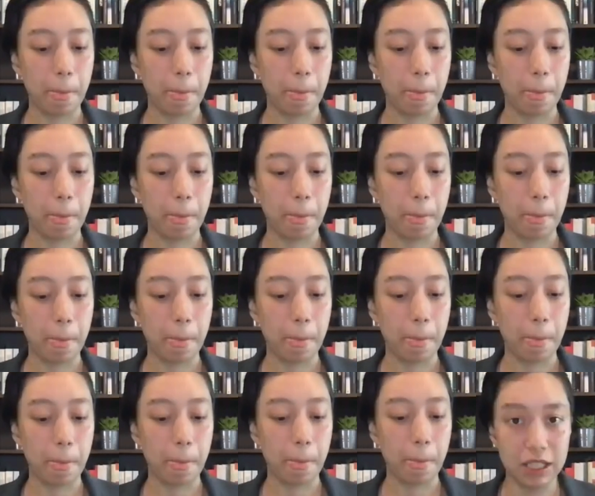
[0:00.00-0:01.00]
So with a
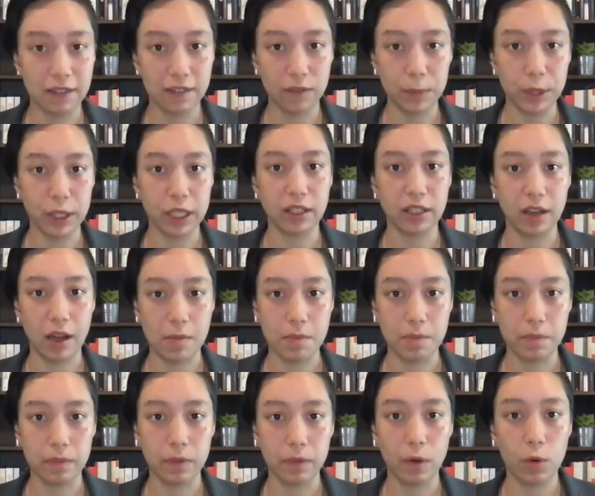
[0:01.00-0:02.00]
guaranteed livable
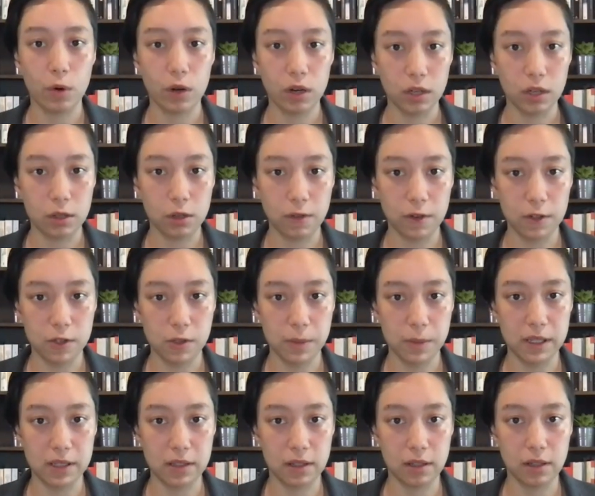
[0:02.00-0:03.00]
income or a universal
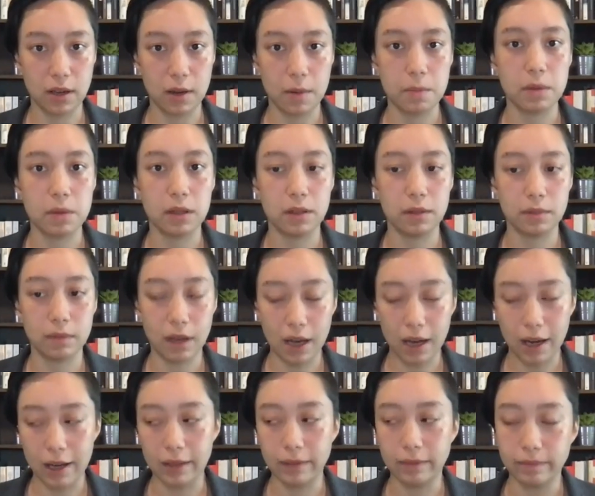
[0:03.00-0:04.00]
income, but
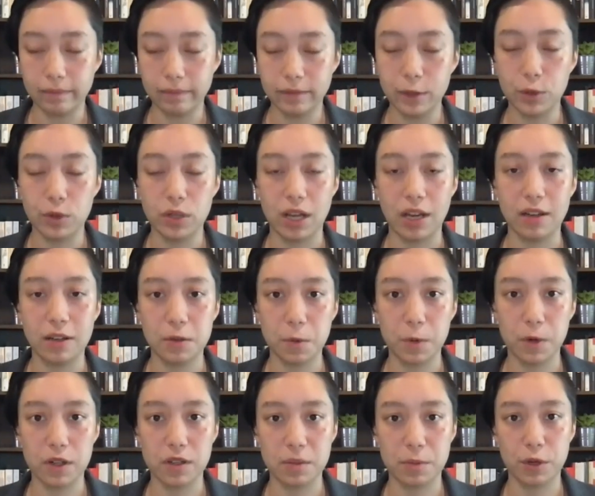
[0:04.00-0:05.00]
I do tend
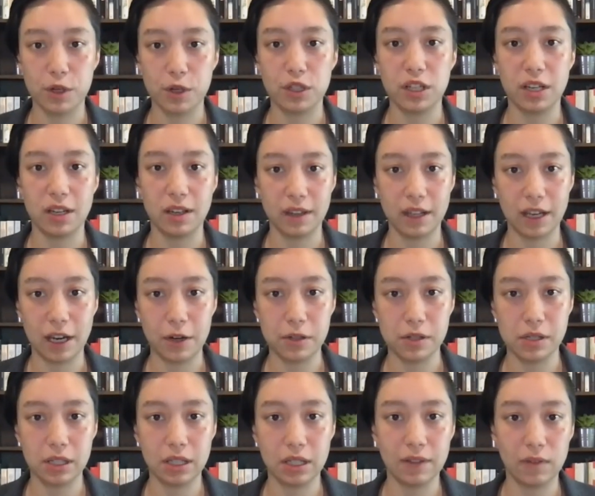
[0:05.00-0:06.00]
towards appreciating the
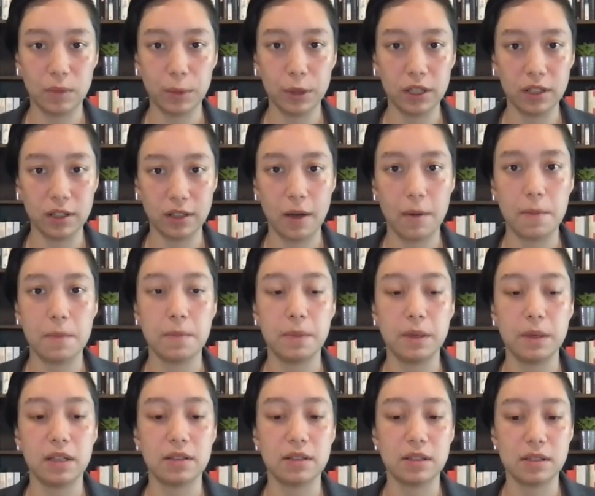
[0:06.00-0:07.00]
guaranteed livable income,
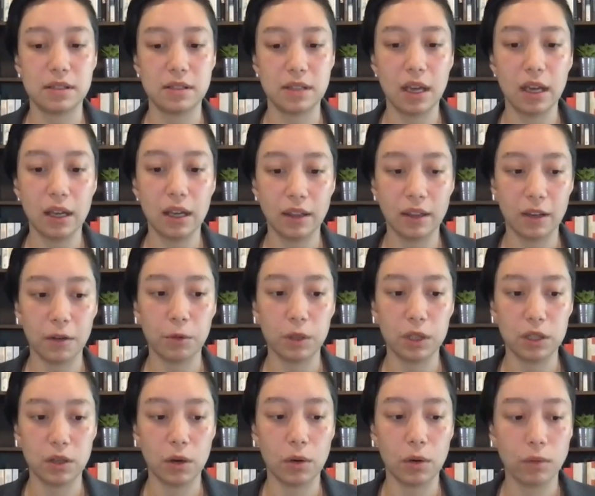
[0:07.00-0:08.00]
because it's saying that
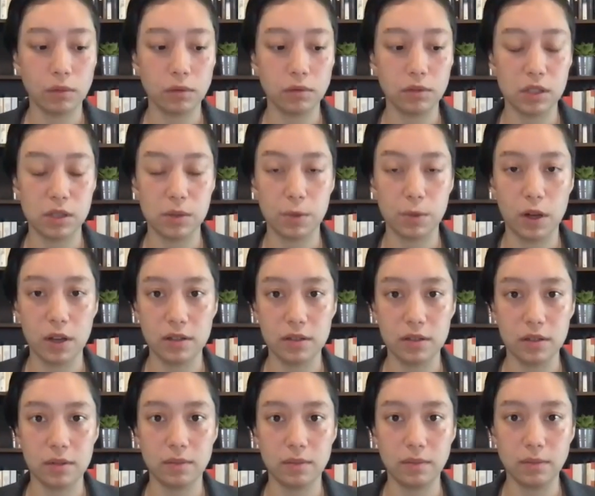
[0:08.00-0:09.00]
we don't just want
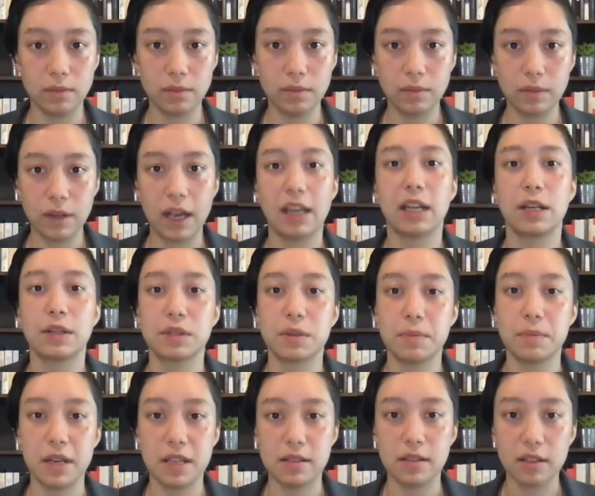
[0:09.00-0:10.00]
to hand out
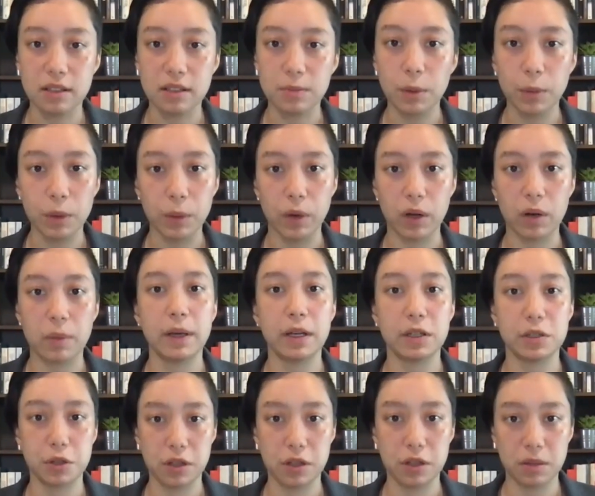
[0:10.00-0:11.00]
some basics, but we want to
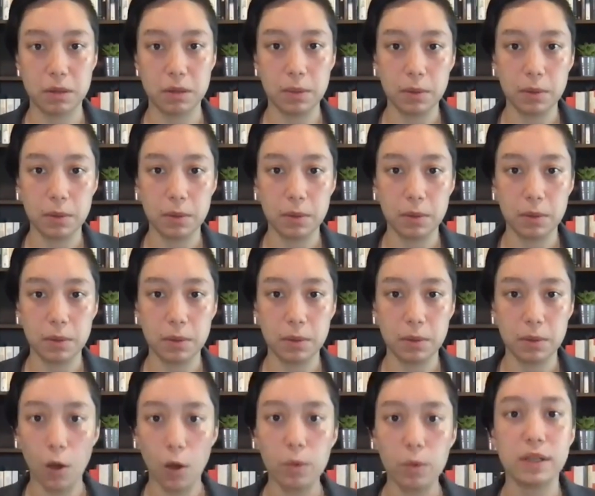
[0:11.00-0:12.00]
make sure that people
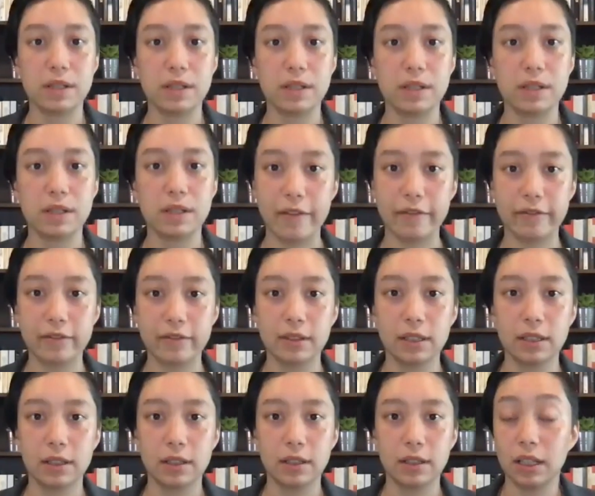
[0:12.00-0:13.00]
always have
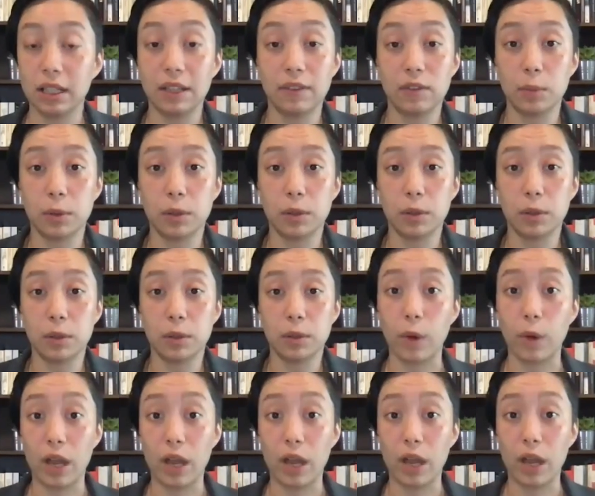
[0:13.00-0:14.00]
a livable
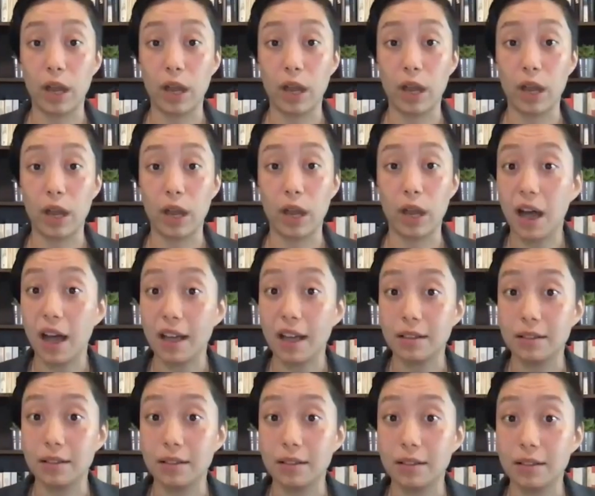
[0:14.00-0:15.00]
wage of some
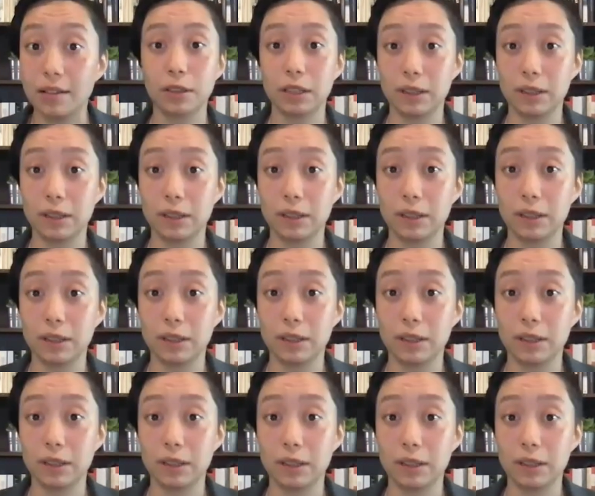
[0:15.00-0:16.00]
kind, or livable
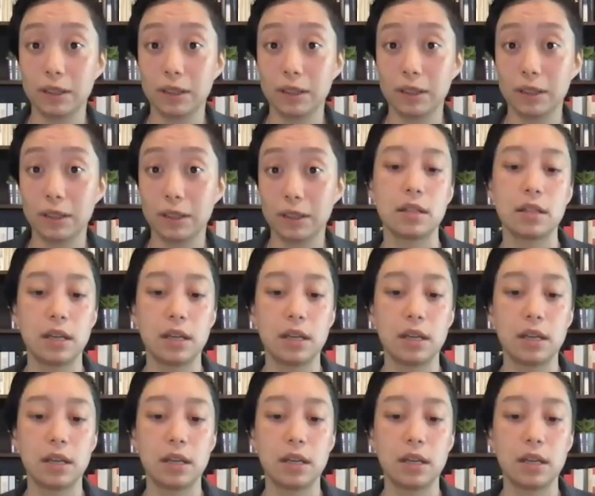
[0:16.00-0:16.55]
income of some kind.